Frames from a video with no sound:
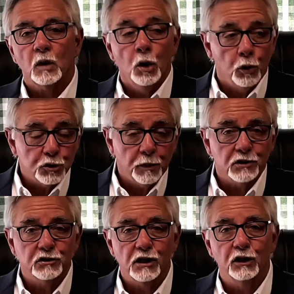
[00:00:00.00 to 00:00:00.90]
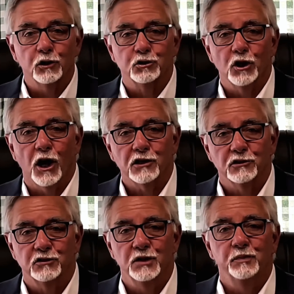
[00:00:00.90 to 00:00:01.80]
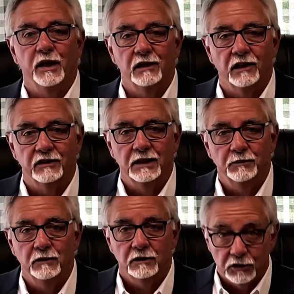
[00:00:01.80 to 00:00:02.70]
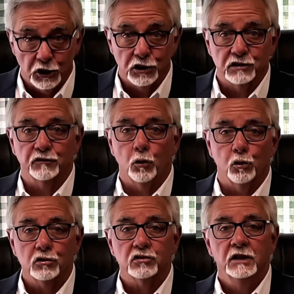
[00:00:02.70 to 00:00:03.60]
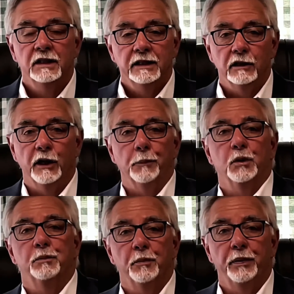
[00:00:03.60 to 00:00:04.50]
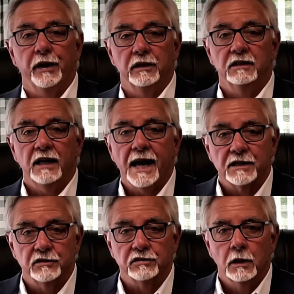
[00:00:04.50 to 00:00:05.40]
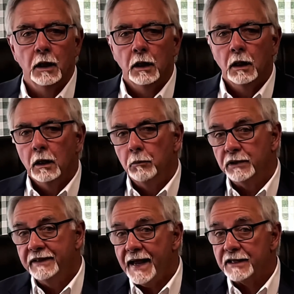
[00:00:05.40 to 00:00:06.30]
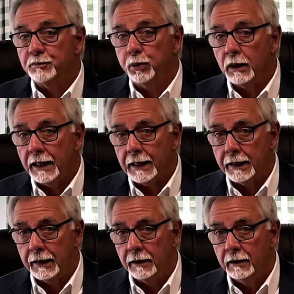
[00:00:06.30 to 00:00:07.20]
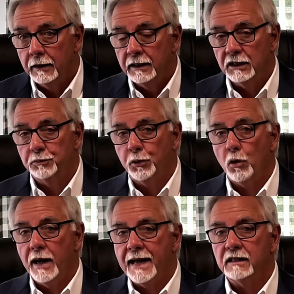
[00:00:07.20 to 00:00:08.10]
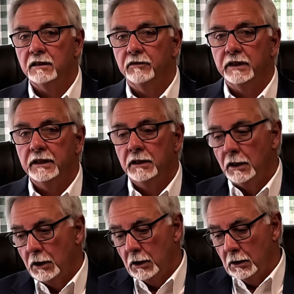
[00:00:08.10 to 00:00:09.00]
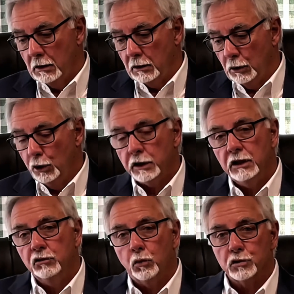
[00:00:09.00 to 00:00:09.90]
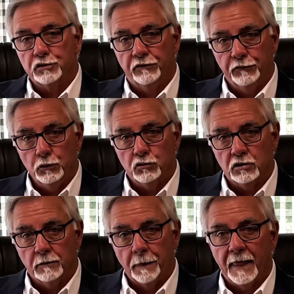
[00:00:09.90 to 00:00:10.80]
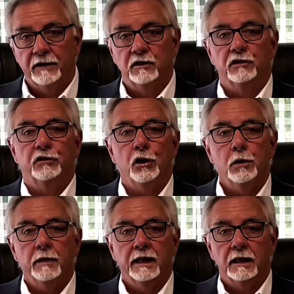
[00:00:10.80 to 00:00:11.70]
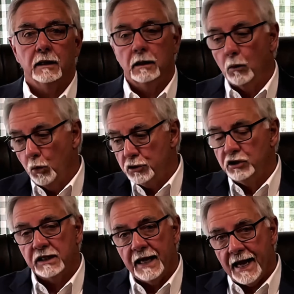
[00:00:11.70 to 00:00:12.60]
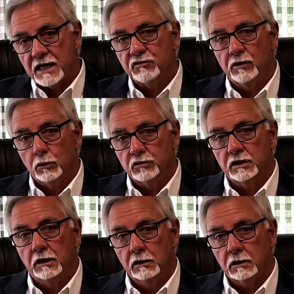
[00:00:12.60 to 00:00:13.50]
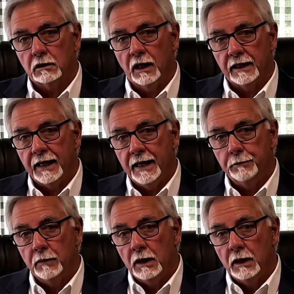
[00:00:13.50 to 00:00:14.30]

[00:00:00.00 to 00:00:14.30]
which my son-in-law Josh, the CPA in our team, does, of course. He'll help you to prepare your taxes. But tax planning is proactively looking towards the future and determining what your cash flow is going to look like and